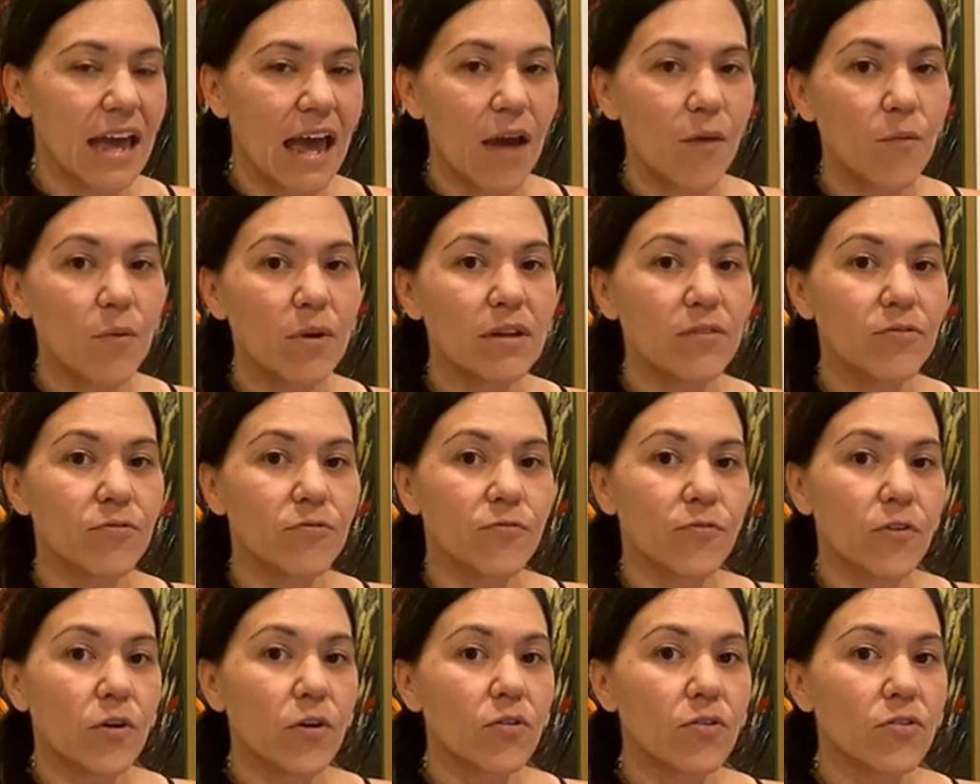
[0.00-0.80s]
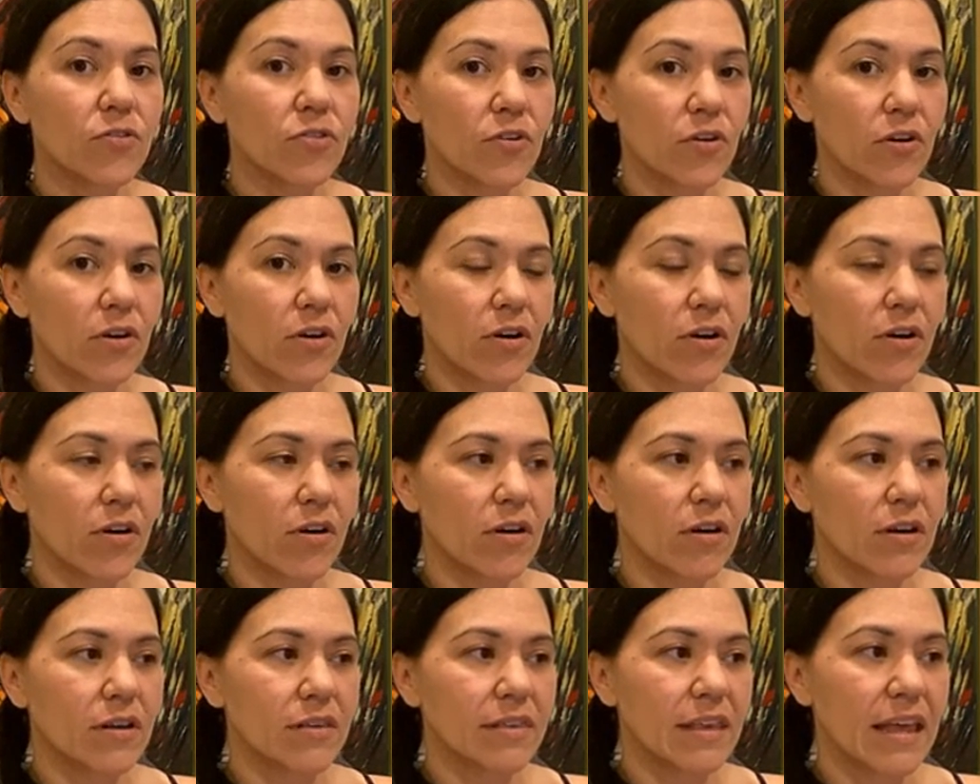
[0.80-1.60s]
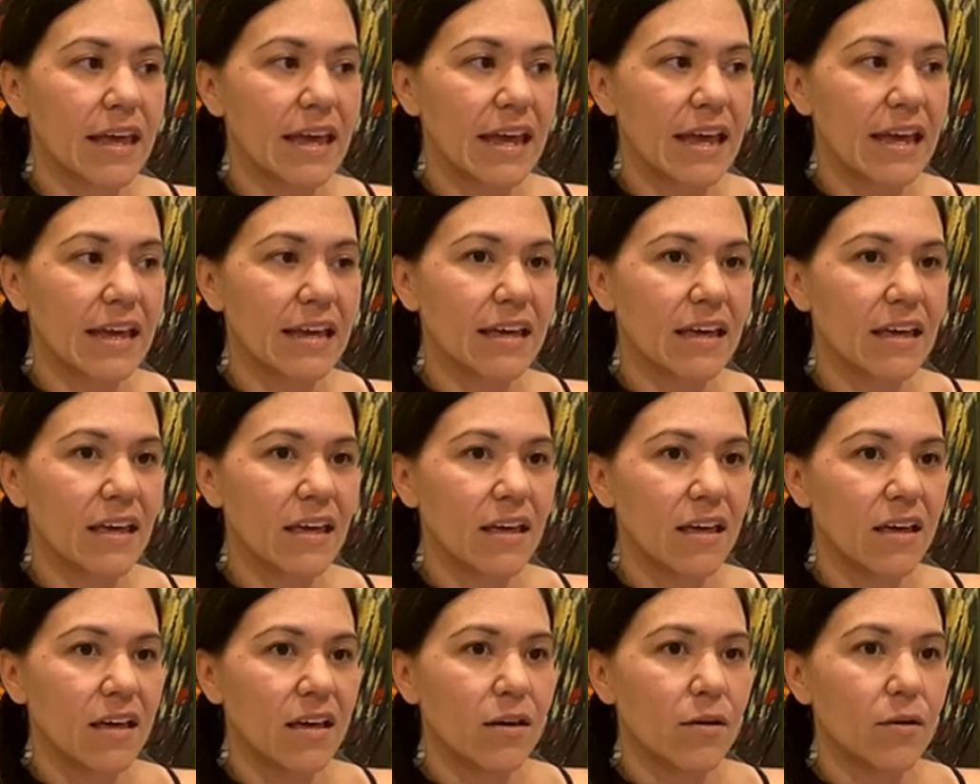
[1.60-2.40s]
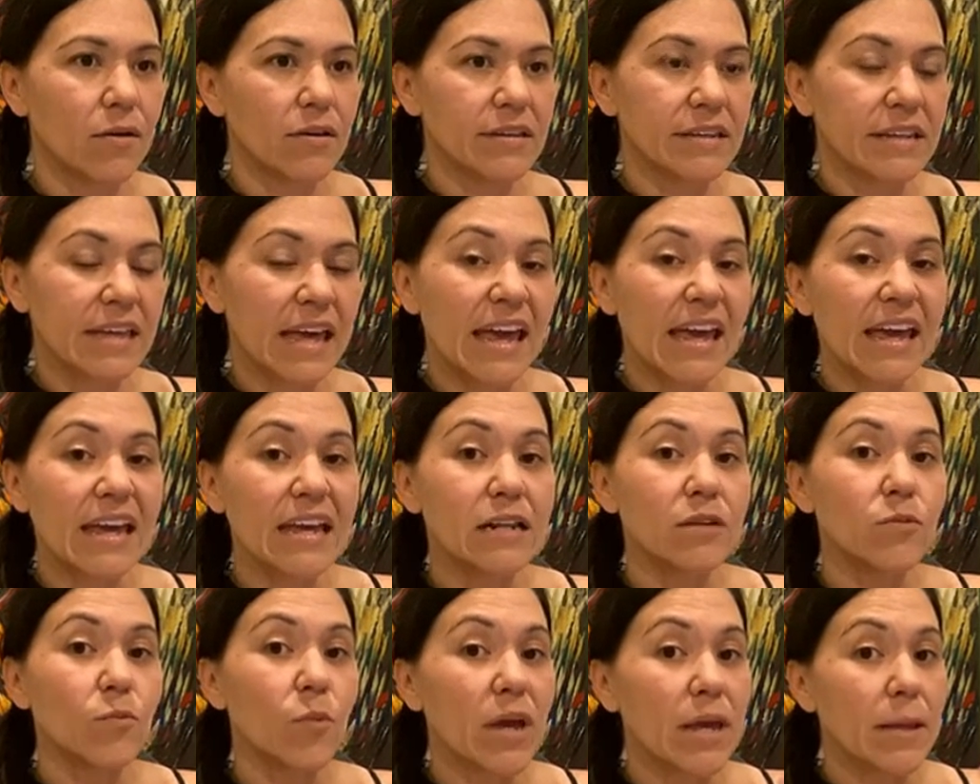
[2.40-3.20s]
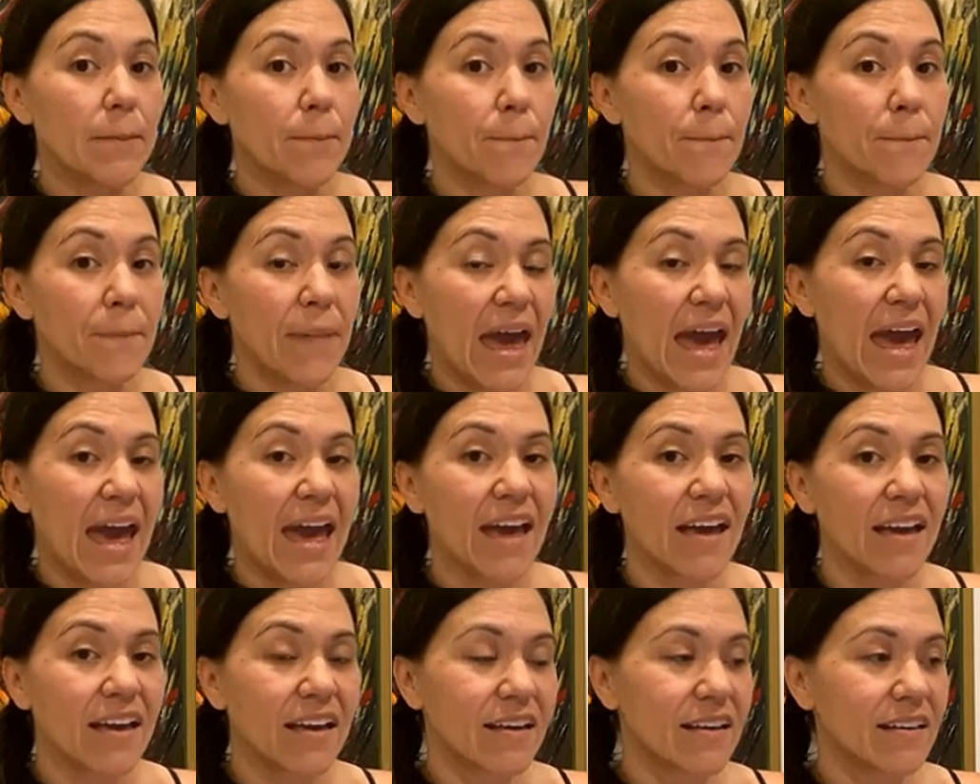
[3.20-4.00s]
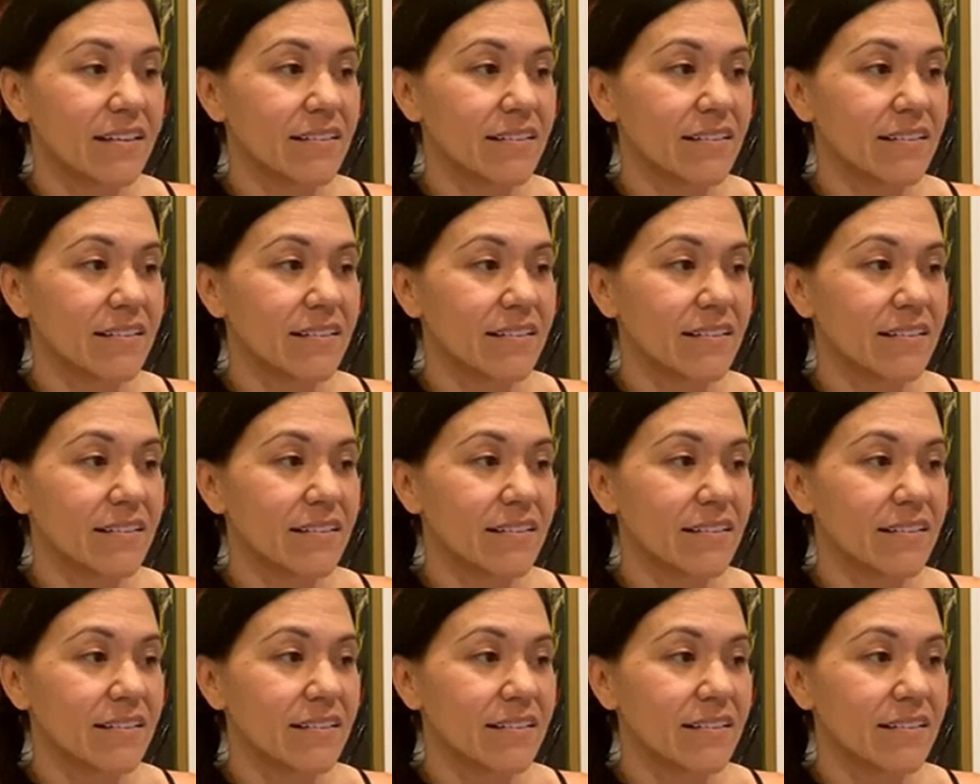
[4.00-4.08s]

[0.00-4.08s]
I would further like gain weight back.